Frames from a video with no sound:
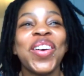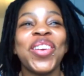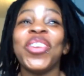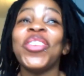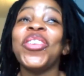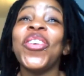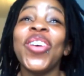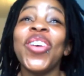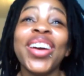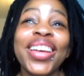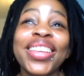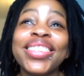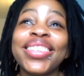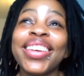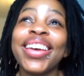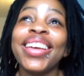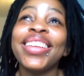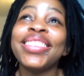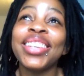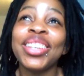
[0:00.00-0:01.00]
you know, it's
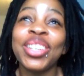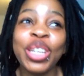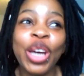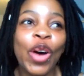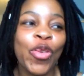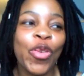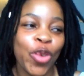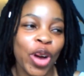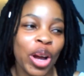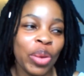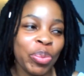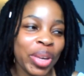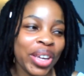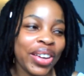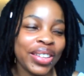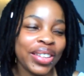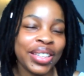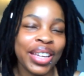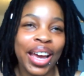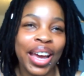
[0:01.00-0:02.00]
it's a tough one
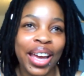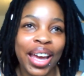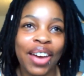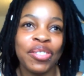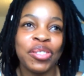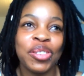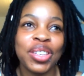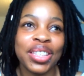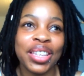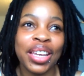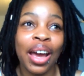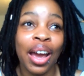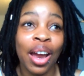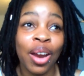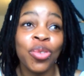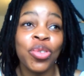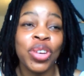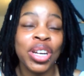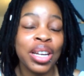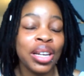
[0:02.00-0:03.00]
because I have to say I
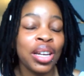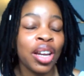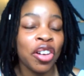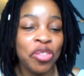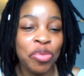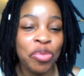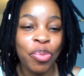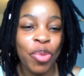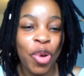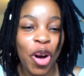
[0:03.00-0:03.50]
really love